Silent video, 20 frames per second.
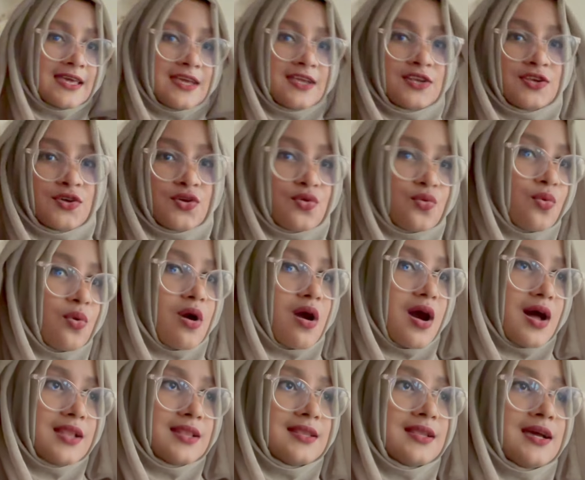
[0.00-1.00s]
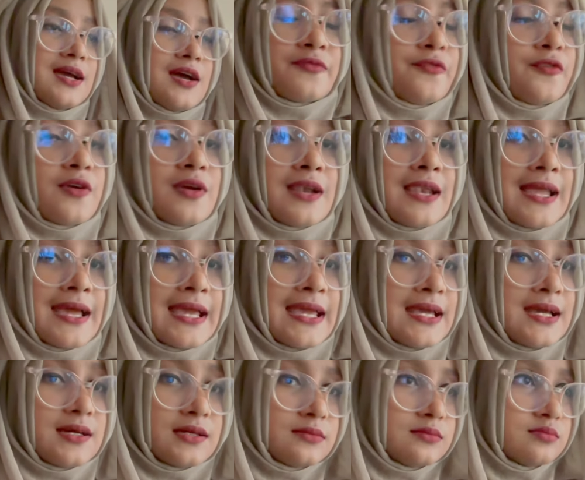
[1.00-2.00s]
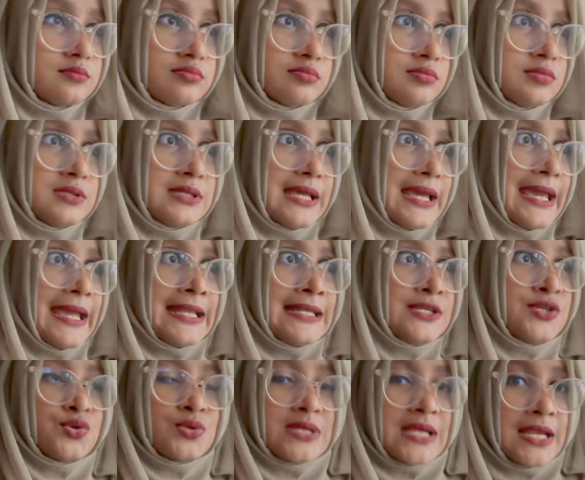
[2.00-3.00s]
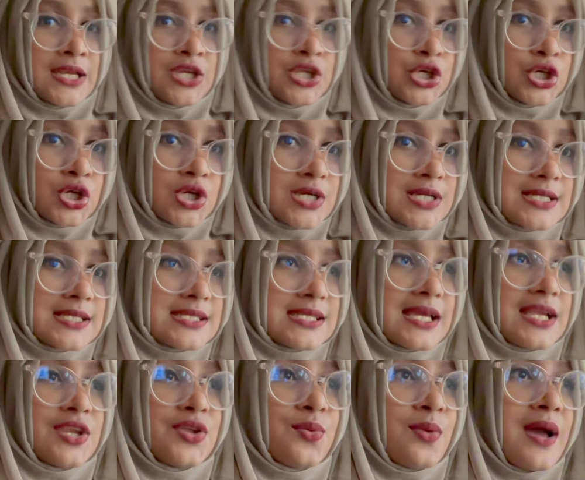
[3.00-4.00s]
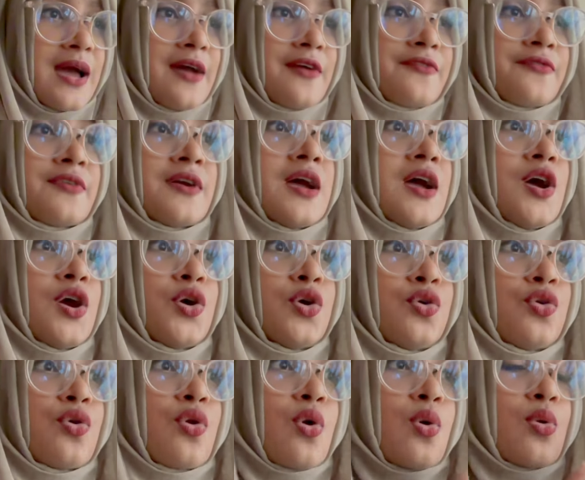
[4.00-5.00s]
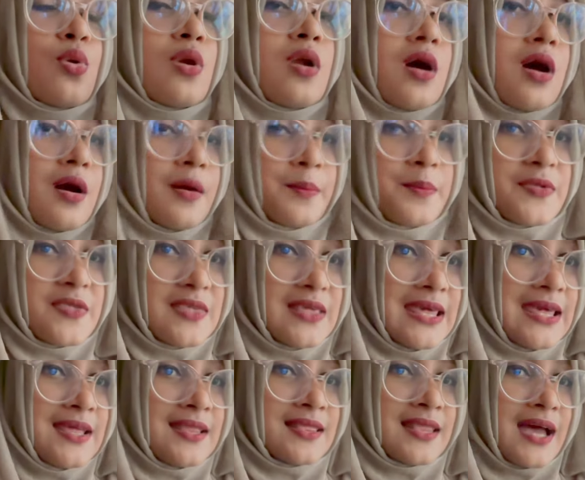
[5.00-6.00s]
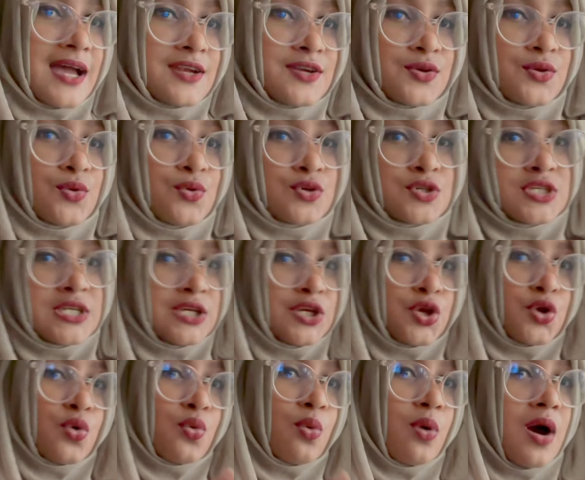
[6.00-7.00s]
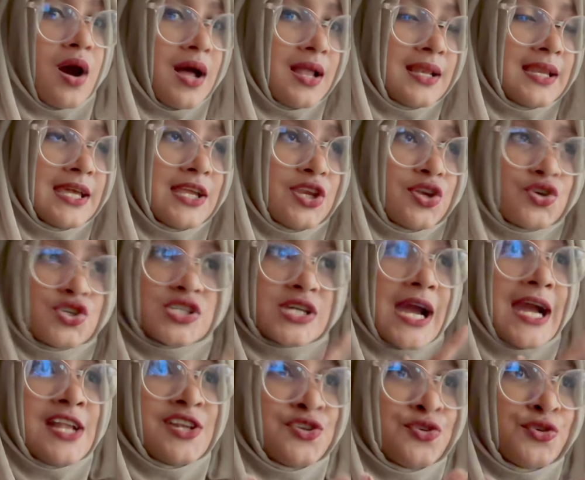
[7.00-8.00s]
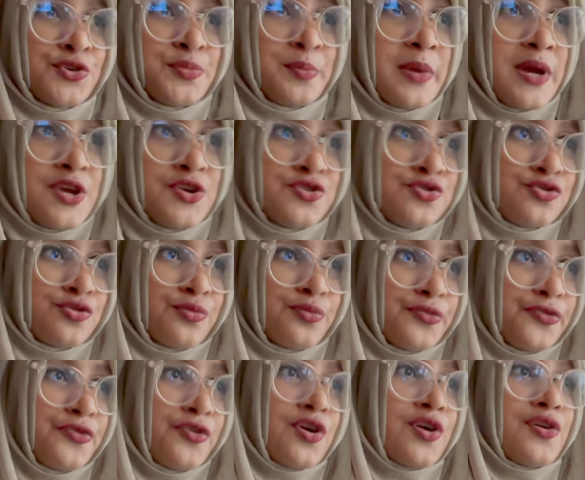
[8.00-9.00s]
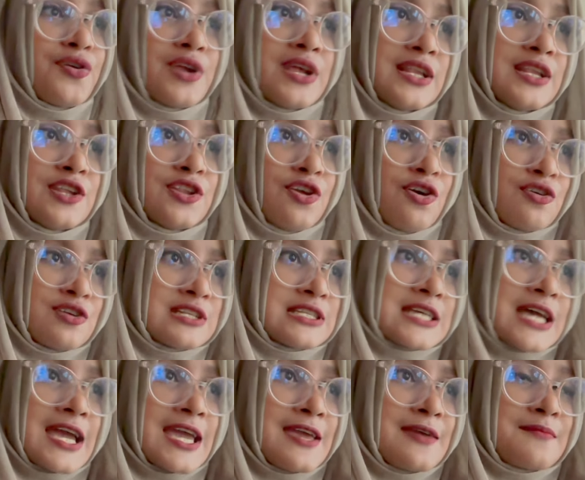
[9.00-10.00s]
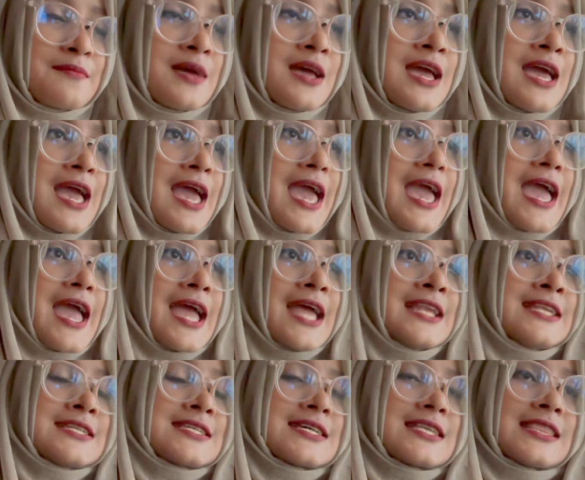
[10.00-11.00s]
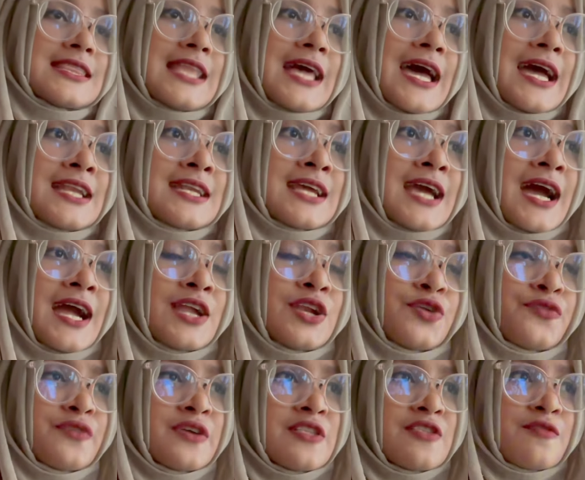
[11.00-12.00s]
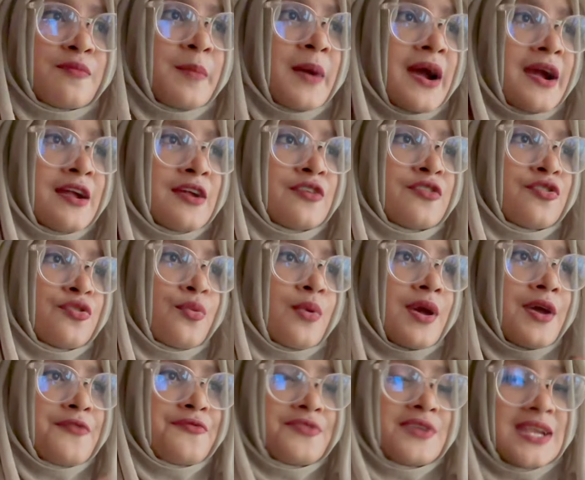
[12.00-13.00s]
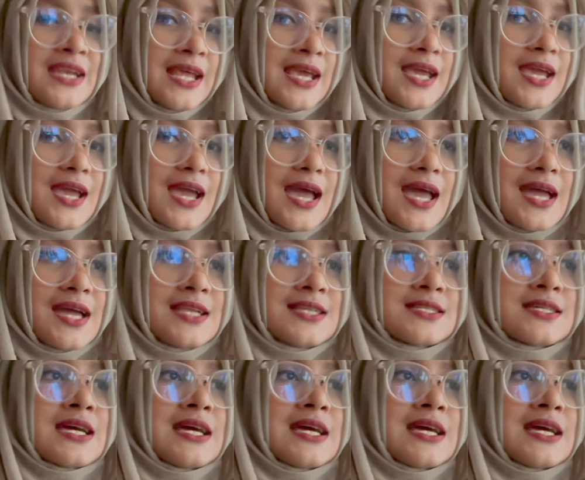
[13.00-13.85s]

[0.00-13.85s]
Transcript: in your wall for like 8 to 10 years, and you have grown up seeing that quote in your wall in your childhood bedroom for a really long time, and that kind of inspires you every day, and